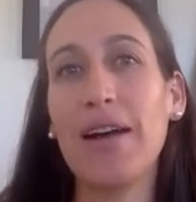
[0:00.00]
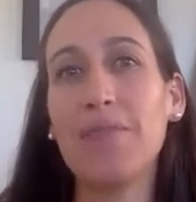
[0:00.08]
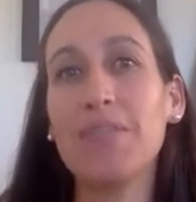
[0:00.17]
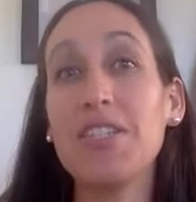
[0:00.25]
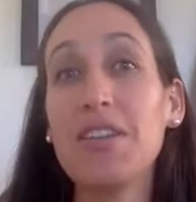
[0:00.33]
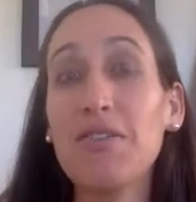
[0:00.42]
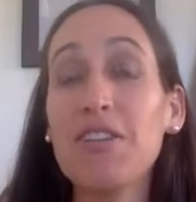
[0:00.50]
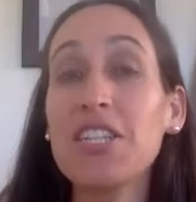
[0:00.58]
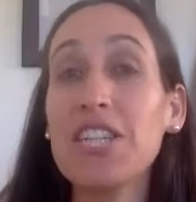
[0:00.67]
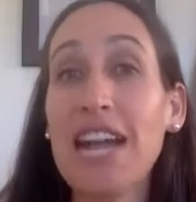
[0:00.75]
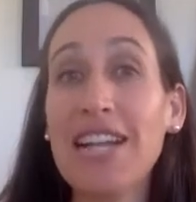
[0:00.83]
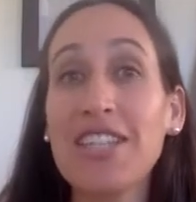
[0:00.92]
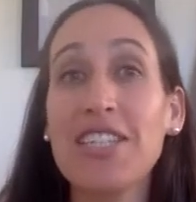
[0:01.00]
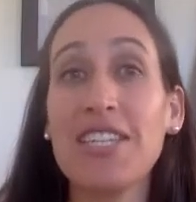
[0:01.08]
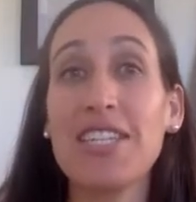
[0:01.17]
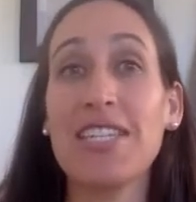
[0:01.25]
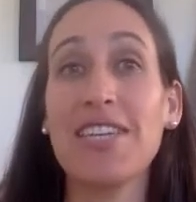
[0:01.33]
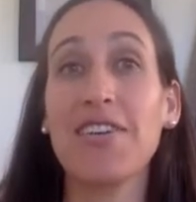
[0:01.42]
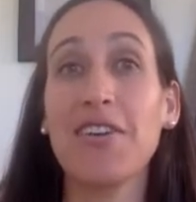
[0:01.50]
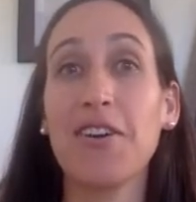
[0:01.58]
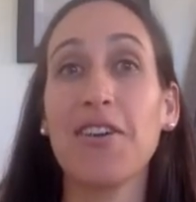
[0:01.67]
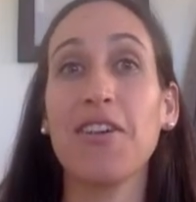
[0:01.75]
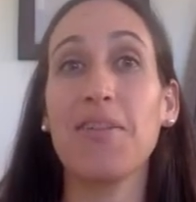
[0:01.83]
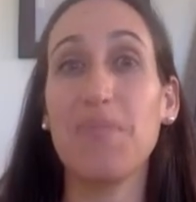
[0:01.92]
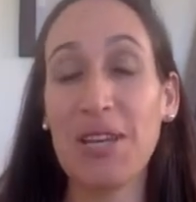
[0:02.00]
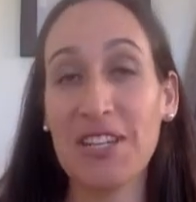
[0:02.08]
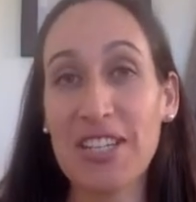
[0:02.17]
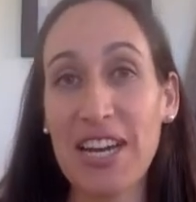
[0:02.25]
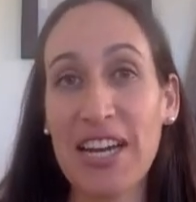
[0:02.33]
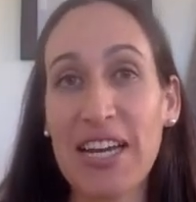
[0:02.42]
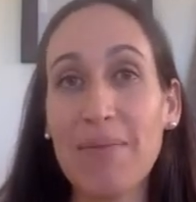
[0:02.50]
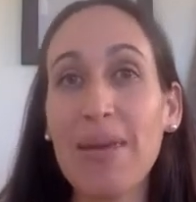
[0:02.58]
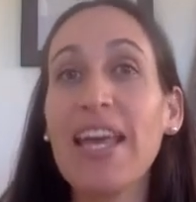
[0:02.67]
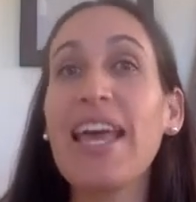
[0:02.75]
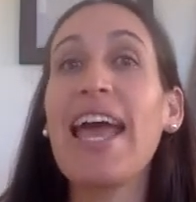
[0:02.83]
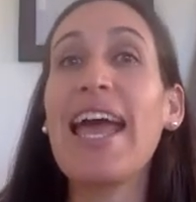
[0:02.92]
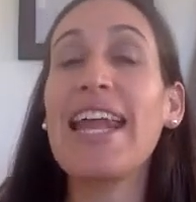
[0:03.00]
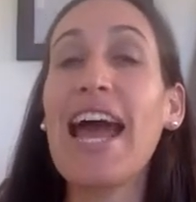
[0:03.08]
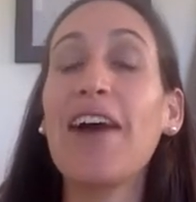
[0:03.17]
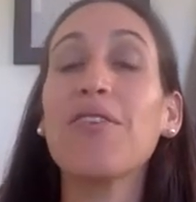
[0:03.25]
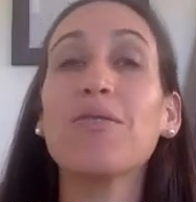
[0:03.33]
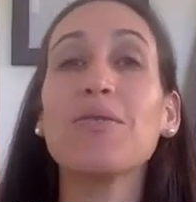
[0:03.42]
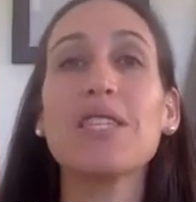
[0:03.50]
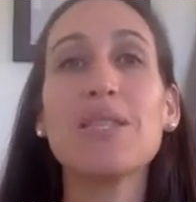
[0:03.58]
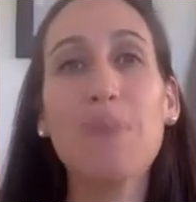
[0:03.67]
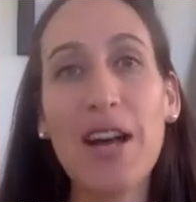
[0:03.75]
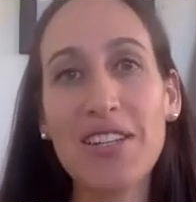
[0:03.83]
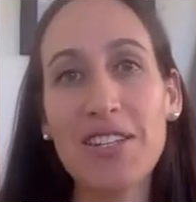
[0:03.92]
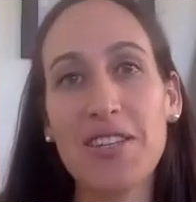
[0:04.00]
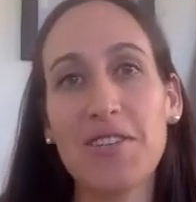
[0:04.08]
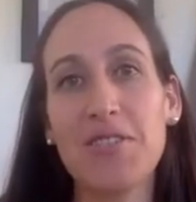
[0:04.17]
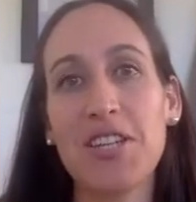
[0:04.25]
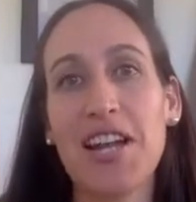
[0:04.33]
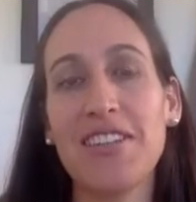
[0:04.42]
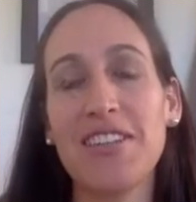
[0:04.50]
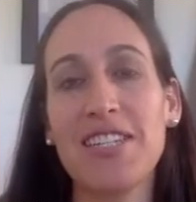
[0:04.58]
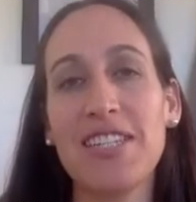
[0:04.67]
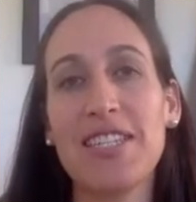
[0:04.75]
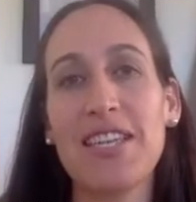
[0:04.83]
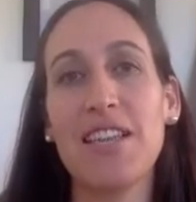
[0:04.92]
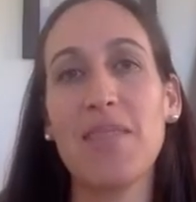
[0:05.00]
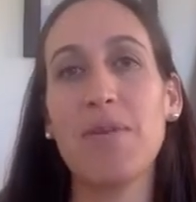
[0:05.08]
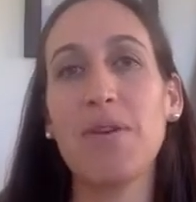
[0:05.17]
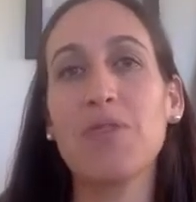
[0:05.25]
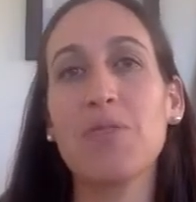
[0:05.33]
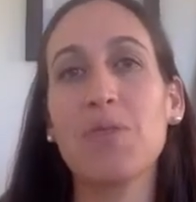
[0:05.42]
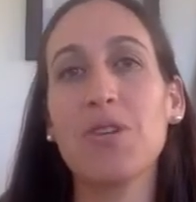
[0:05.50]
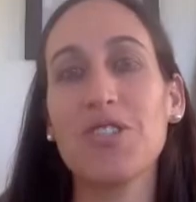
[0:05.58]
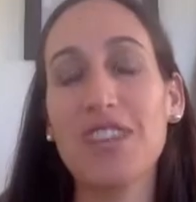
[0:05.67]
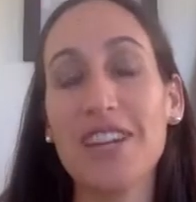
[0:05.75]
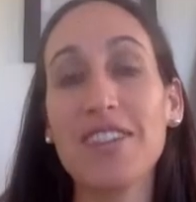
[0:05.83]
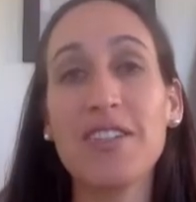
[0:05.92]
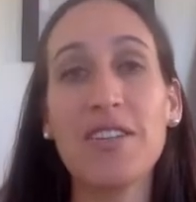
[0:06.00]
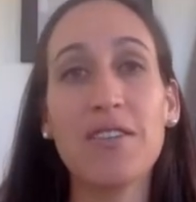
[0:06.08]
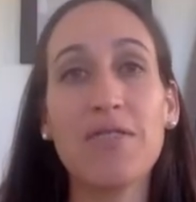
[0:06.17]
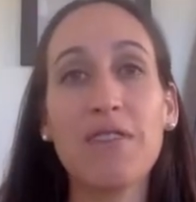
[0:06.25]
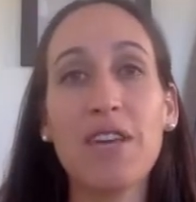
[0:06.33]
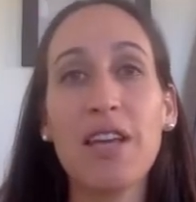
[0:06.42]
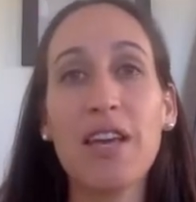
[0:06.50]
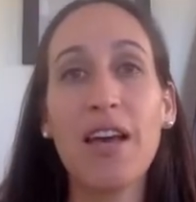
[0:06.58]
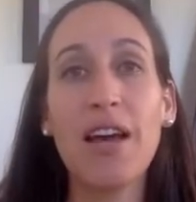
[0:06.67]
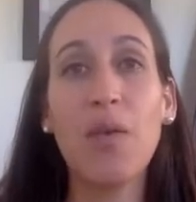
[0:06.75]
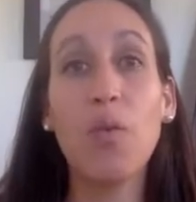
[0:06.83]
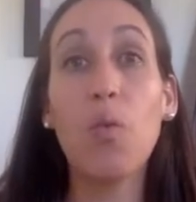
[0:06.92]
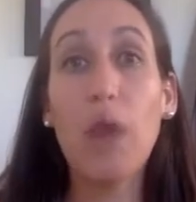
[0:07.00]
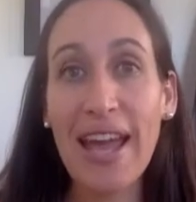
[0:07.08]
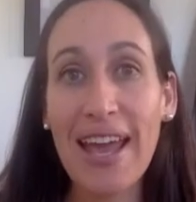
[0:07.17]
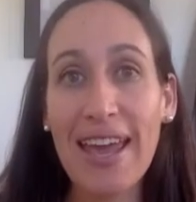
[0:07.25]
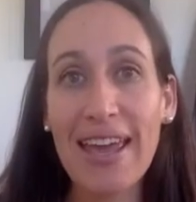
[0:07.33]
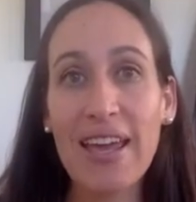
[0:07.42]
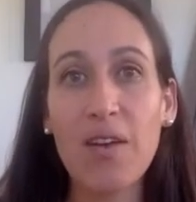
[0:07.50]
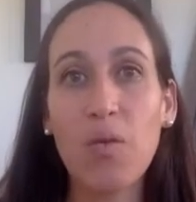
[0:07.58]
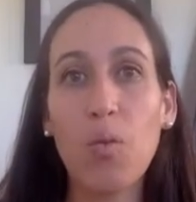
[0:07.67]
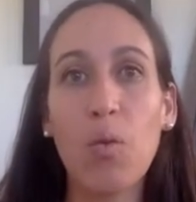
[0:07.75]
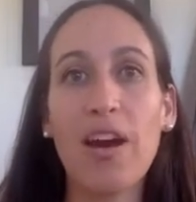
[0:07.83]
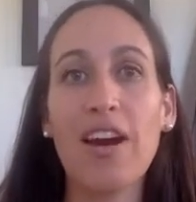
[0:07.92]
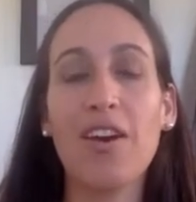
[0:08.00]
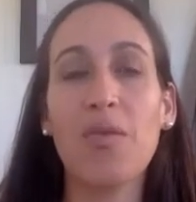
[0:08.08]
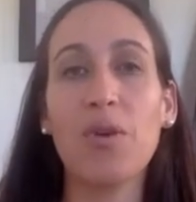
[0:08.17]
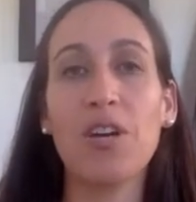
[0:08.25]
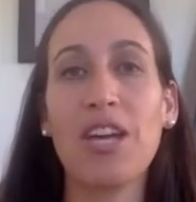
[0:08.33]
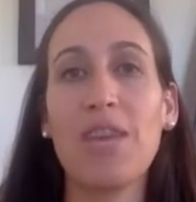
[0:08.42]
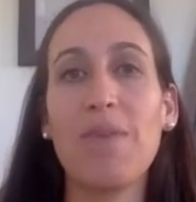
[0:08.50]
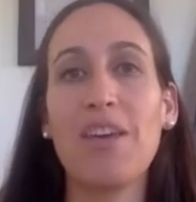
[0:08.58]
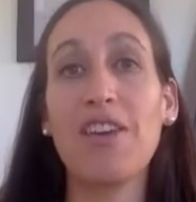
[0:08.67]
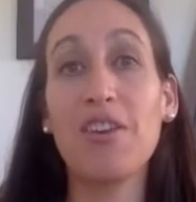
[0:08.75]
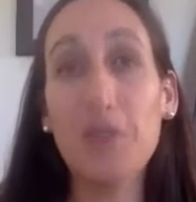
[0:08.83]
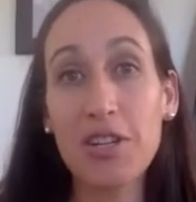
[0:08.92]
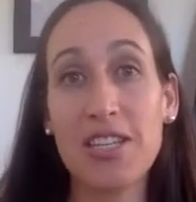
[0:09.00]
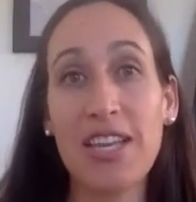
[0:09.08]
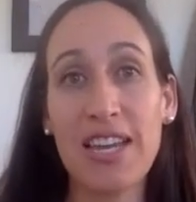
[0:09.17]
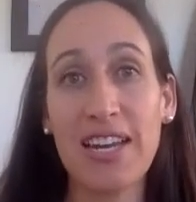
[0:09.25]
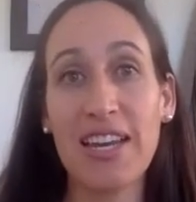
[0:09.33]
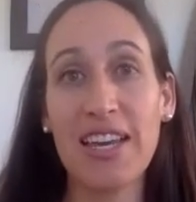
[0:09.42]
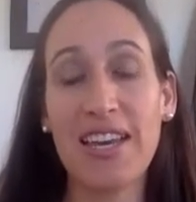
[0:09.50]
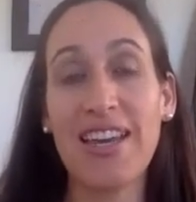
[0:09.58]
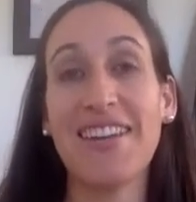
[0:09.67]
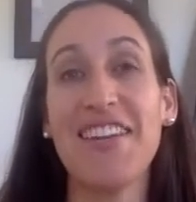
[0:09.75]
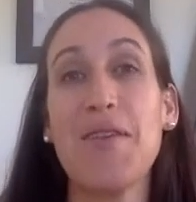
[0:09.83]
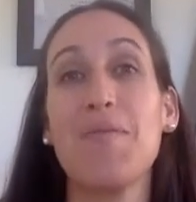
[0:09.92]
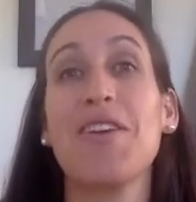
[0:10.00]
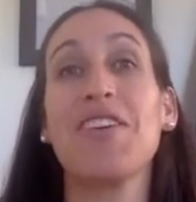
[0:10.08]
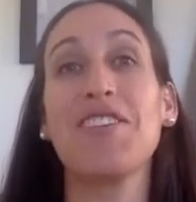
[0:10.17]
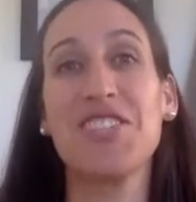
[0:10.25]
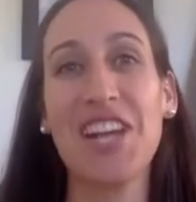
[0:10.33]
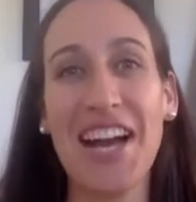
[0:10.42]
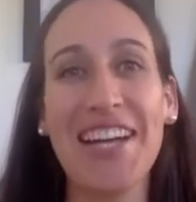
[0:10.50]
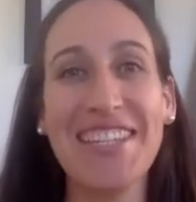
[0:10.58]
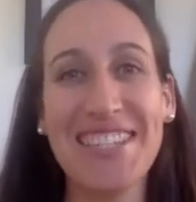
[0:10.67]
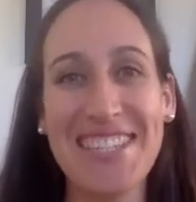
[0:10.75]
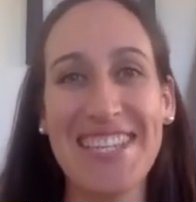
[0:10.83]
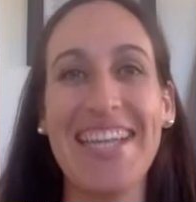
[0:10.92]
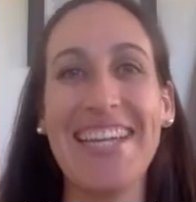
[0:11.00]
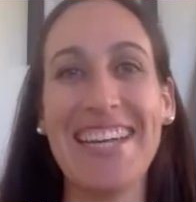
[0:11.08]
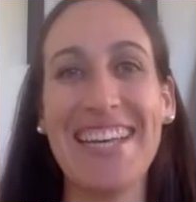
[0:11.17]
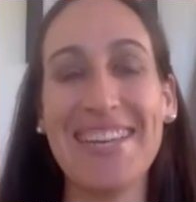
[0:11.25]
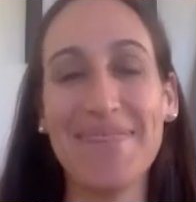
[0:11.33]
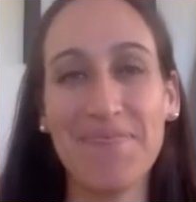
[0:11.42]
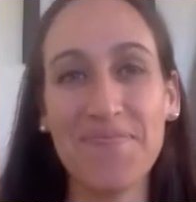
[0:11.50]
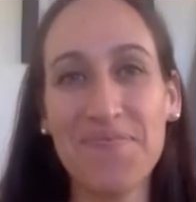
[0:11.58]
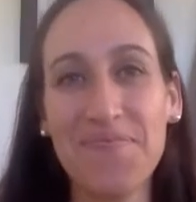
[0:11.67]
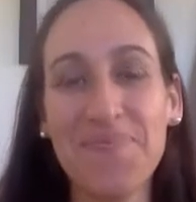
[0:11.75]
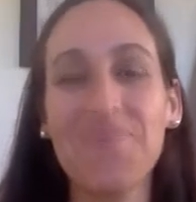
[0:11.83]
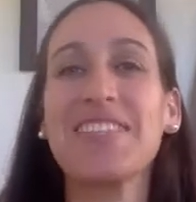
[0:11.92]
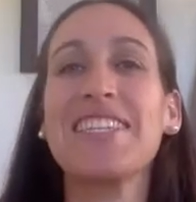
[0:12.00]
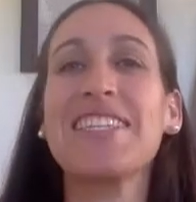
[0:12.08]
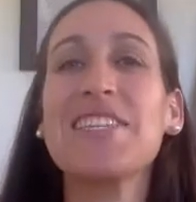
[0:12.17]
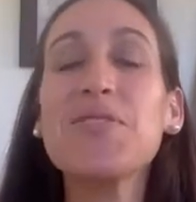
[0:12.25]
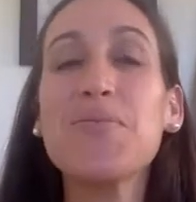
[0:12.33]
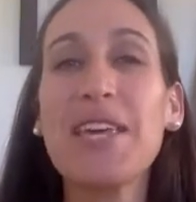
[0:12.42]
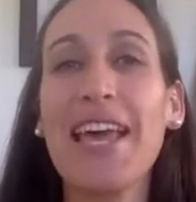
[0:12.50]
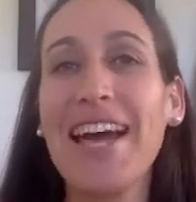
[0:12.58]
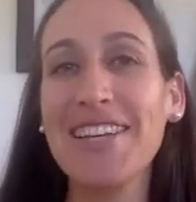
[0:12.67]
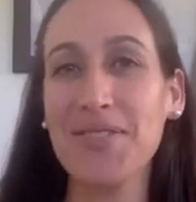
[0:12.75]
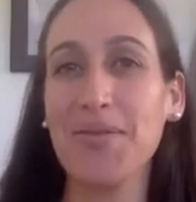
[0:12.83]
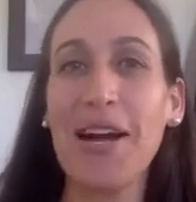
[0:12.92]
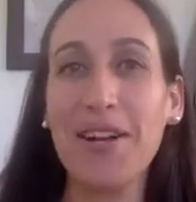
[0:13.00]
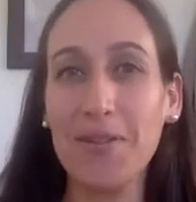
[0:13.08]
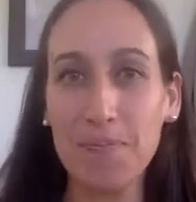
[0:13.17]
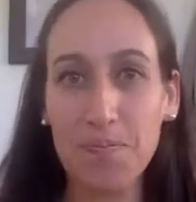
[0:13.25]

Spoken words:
different challenges that occur in mealtime and how to respond to those challenges in the most productive way where we're keeping your sanity and keeping your child's sanity, excuse me, as well.